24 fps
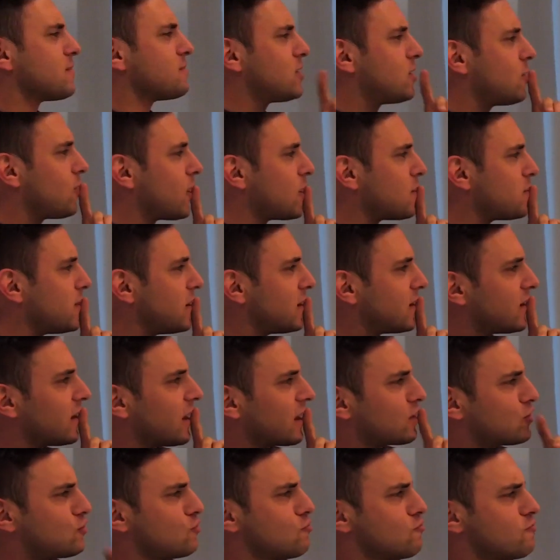time she wanted me to
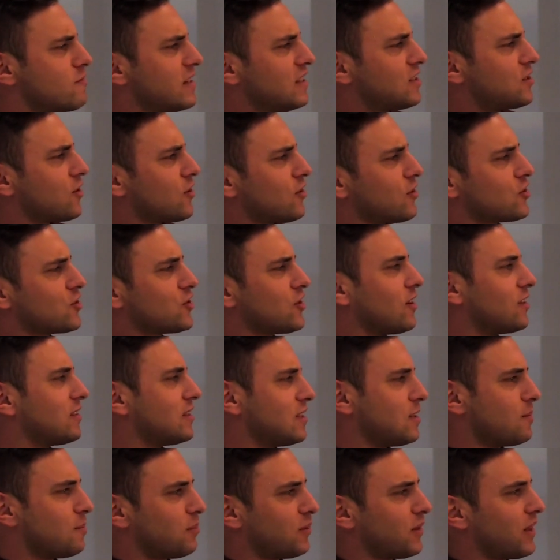like do research on
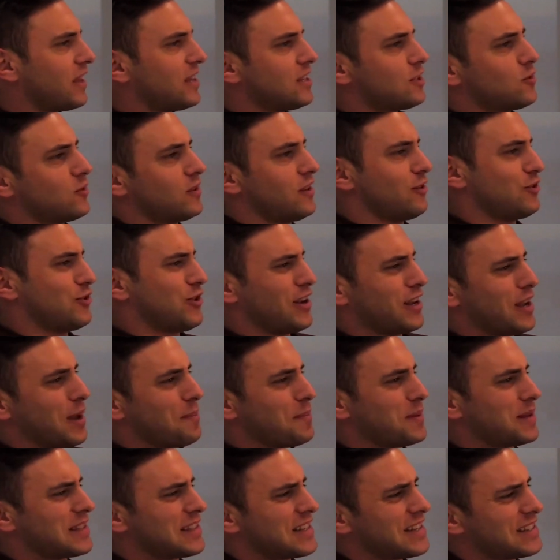some place where they were trying to
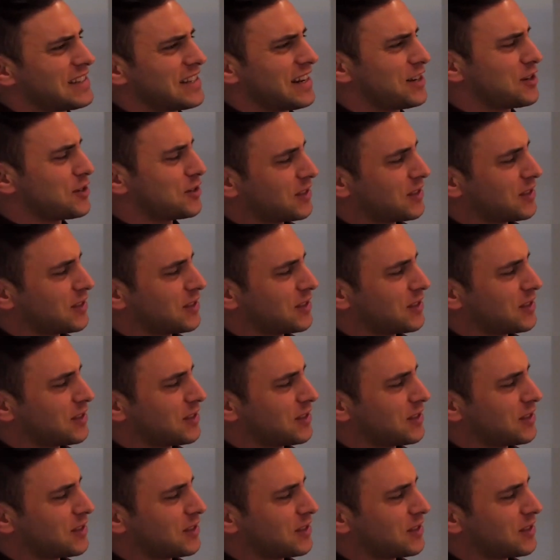get business, and I